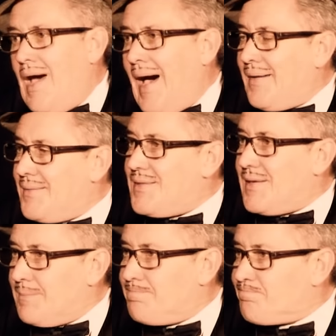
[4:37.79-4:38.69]
And
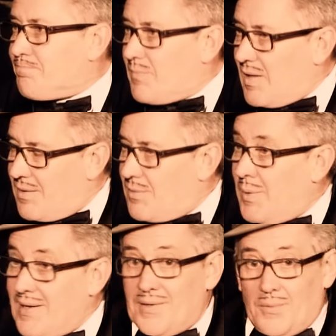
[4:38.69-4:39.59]

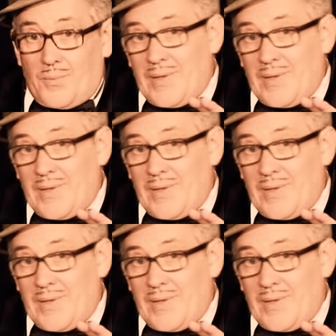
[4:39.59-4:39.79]
we